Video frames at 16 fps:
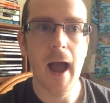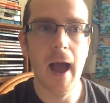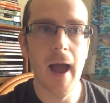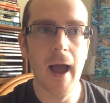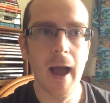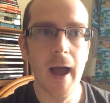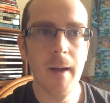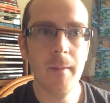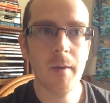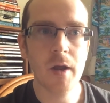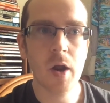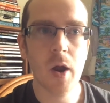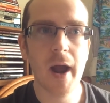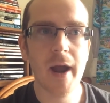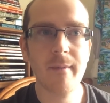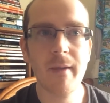You
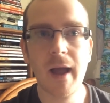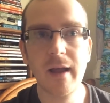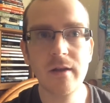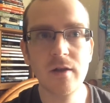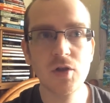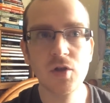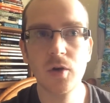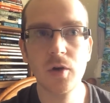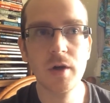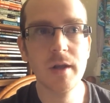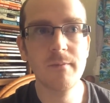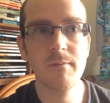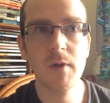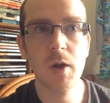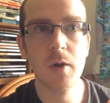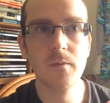know, I enjoy,
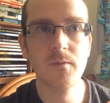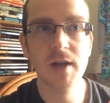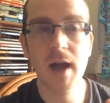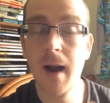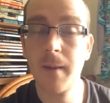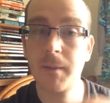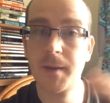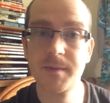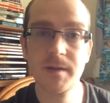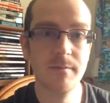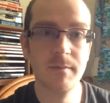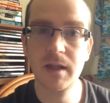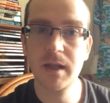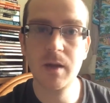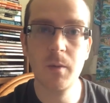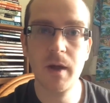you know, time lapse and
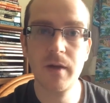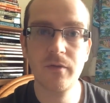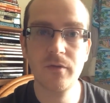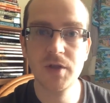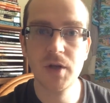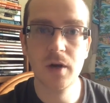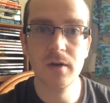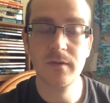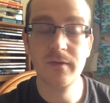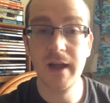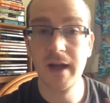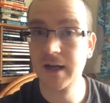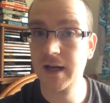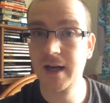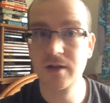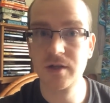Milky Way photography.
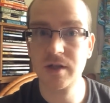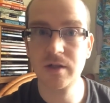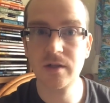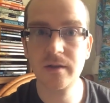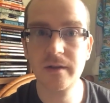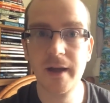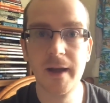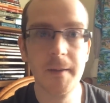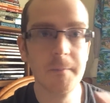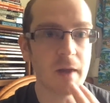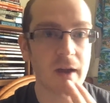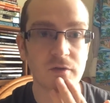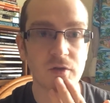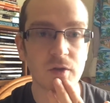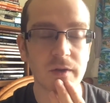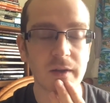I can actually do that.
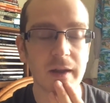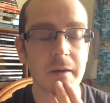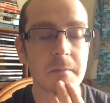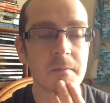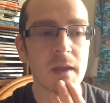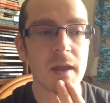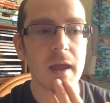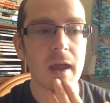I've done that.